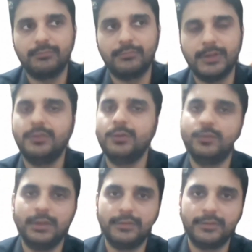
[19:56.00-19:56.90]
it's
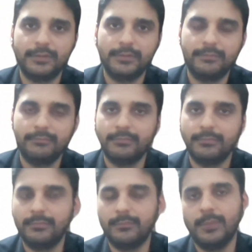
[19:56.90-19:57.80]
useless.
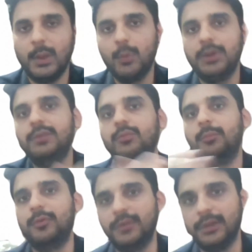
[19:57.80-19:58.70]
Now, what it
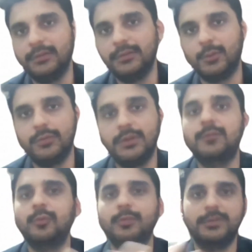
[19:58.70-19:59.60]
represents or the
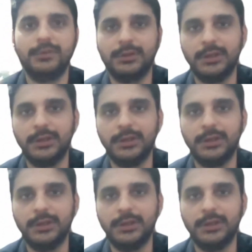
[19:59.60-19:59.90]
information it